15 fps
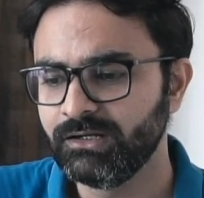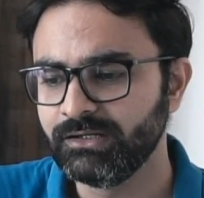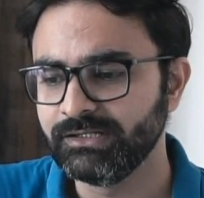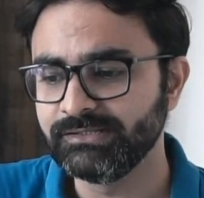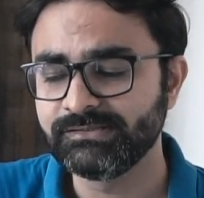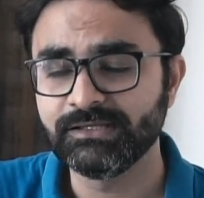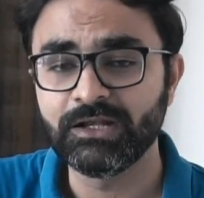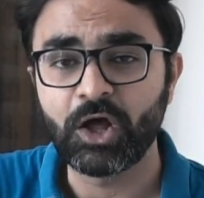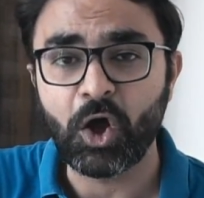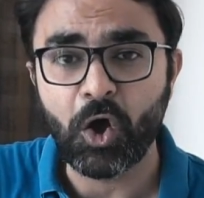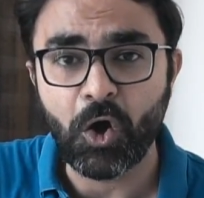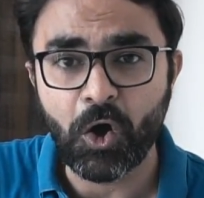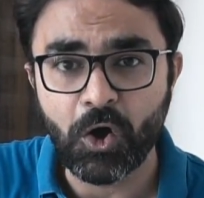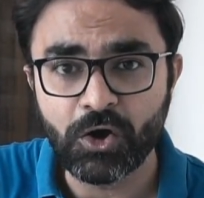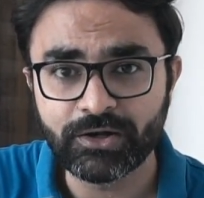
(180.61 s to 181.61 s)
It's an
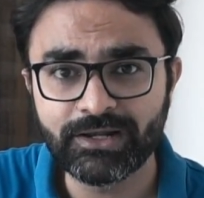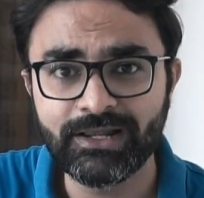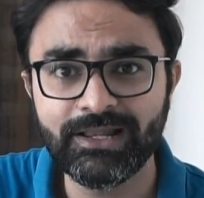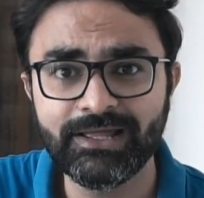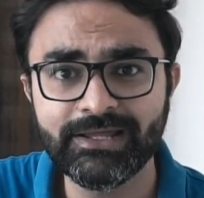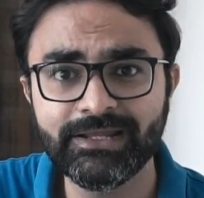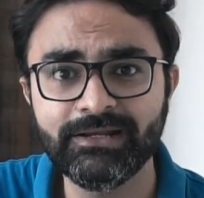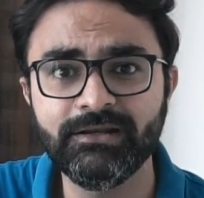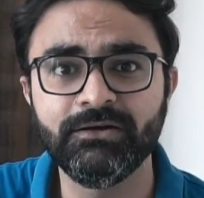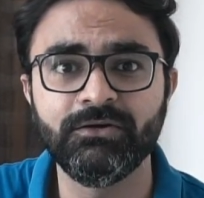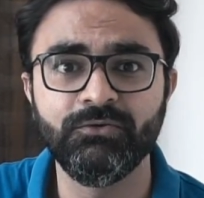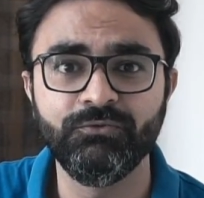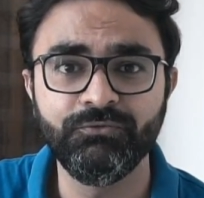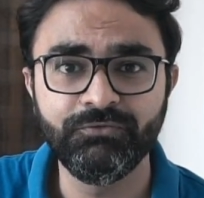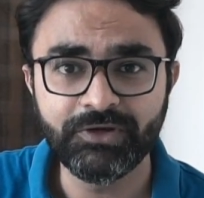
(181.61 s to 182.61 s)
online
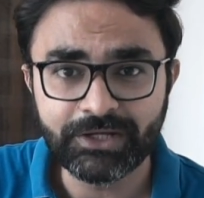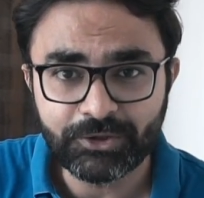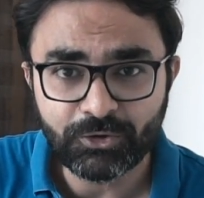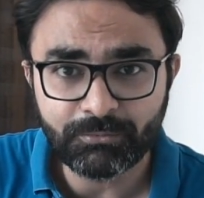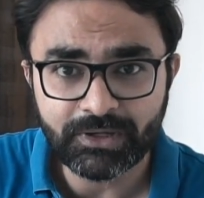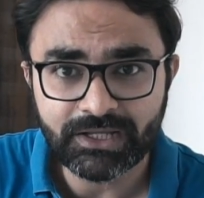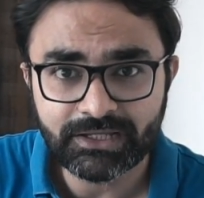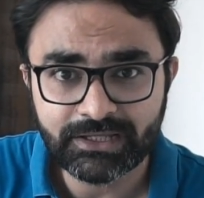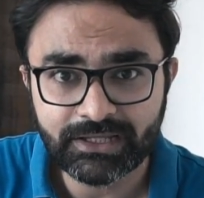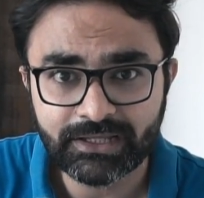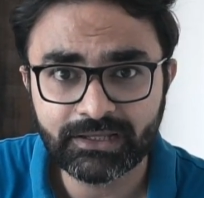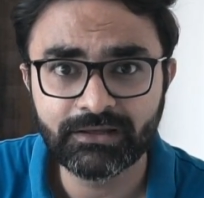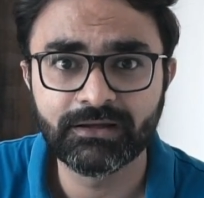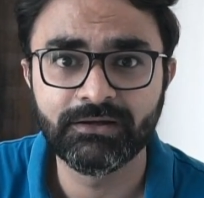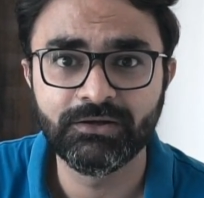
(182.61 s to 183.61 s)
video
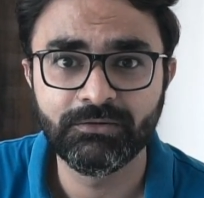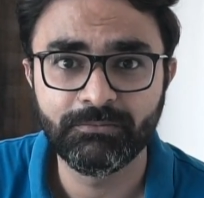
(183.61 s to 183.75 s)
making